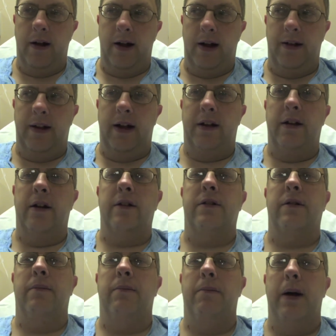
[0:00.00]
And they took
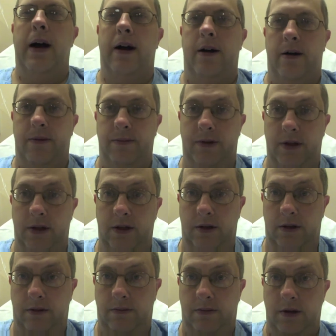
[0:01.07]
some
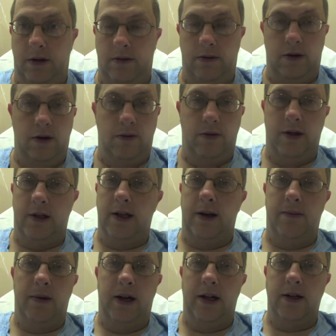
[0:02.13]
biopsies. I don't know what
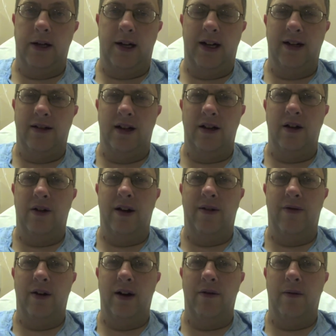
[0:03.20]
that means. I guess they do that
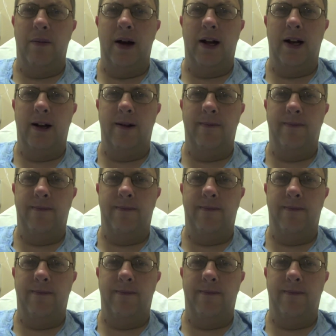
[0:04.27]
for everybody.